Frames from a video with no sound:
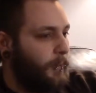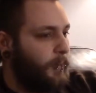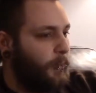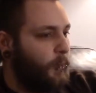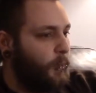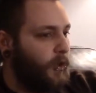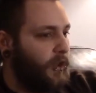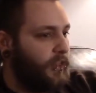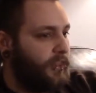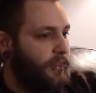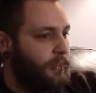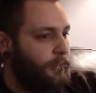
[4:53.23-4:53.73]

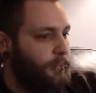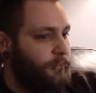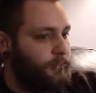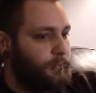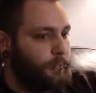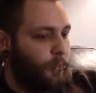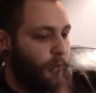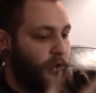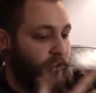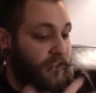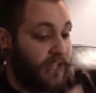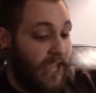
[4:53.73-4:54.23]

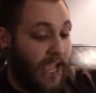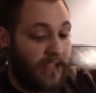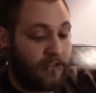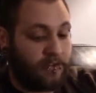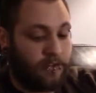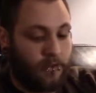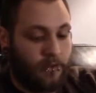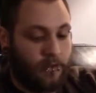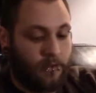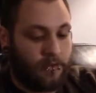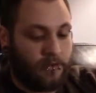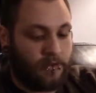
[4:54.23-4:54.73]
With
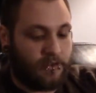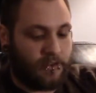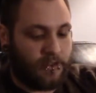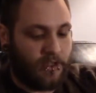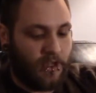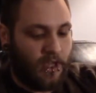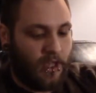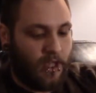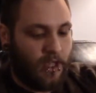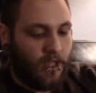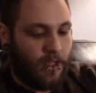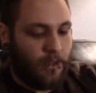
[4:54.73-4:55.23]
tattoos,
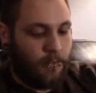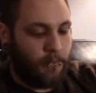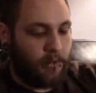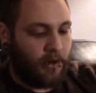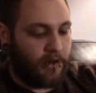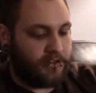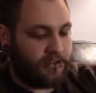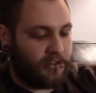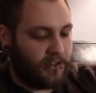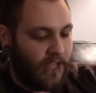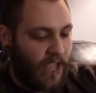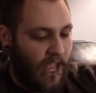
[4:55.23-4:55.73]

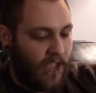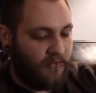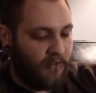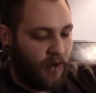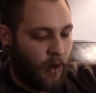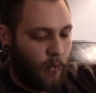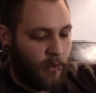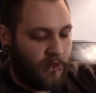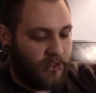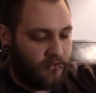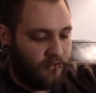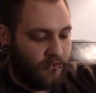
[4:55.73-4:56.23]
personally, I've
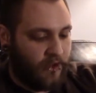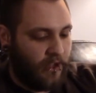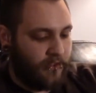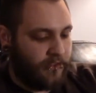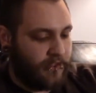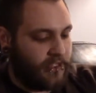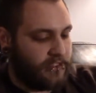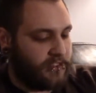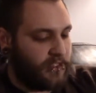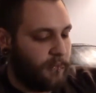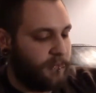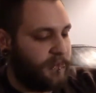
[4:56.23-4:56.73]
always felt
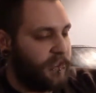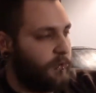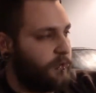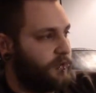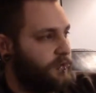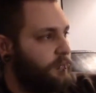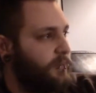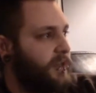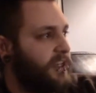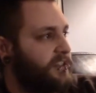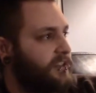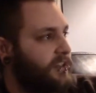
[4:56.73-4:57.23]
that something was
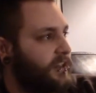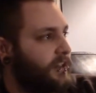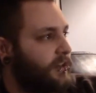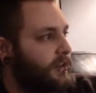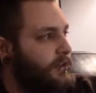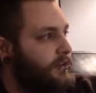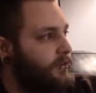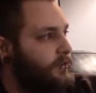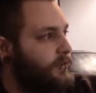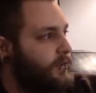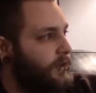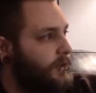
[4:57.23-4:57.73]
missing
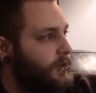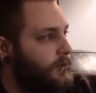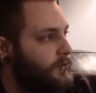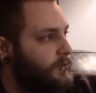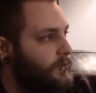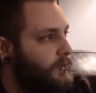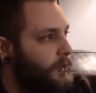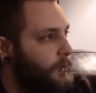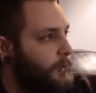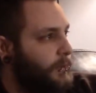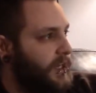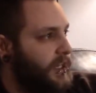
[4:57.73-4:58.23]
for
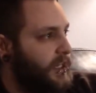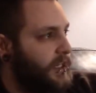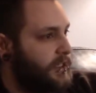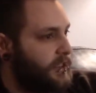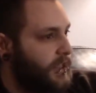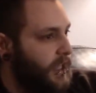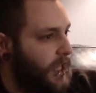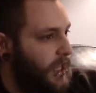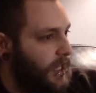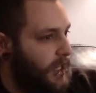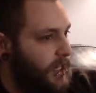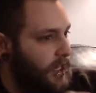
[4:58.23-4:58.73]
me,
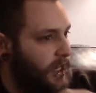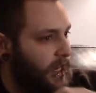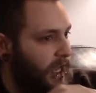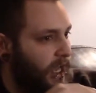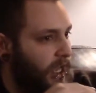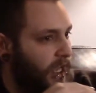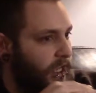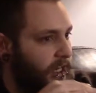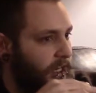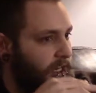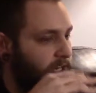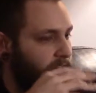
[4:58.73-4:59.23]
that
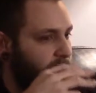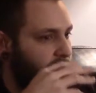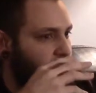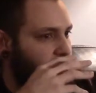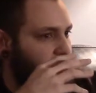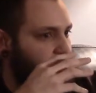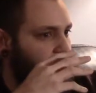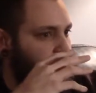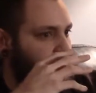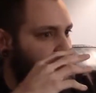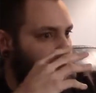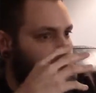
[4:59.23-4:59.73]
not
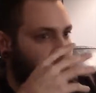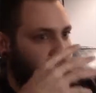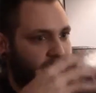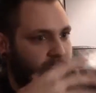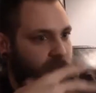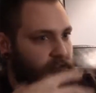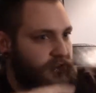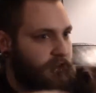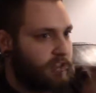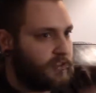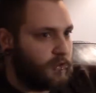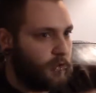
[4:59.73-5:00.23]
like
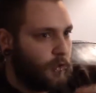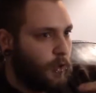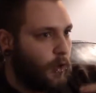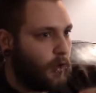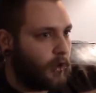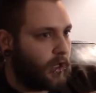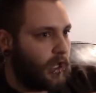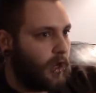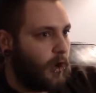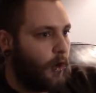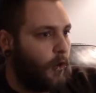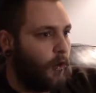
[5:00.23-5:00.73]
there's this
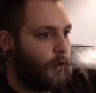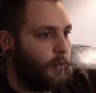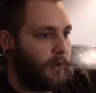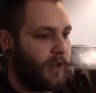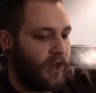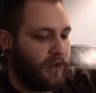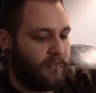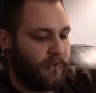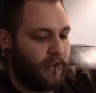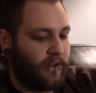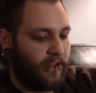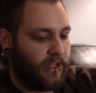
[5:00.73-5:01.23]
longing hole, but I
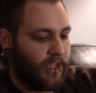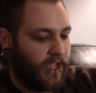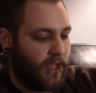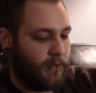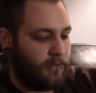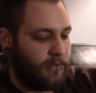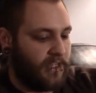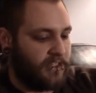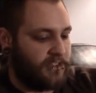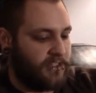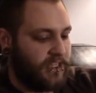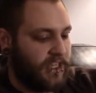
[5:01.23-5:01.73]
felt like on
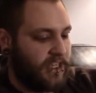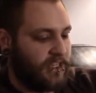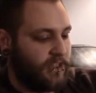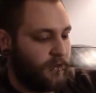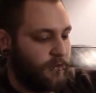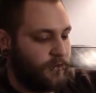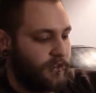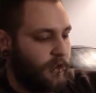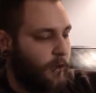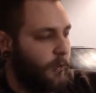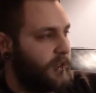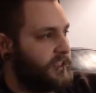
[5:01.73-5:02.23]
my skin there
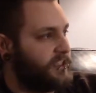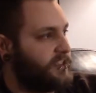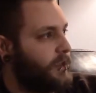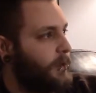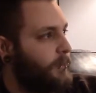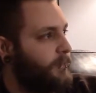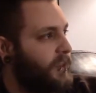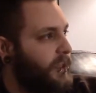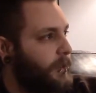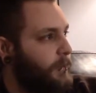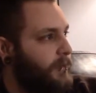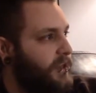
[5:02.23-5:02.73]
was always
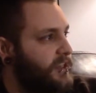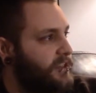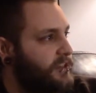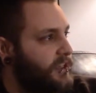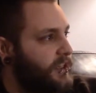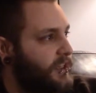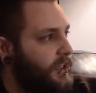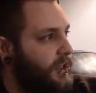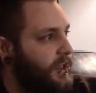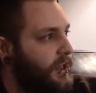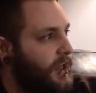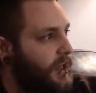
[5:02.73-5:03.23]
something
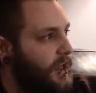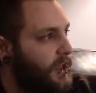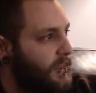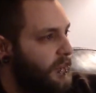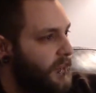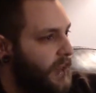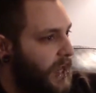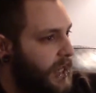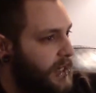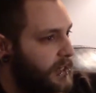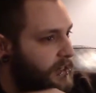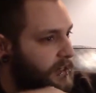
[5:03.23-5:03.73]
missing
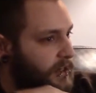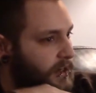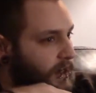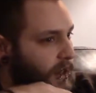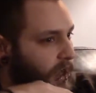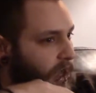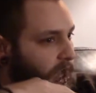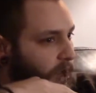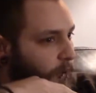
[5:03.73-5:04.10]
that I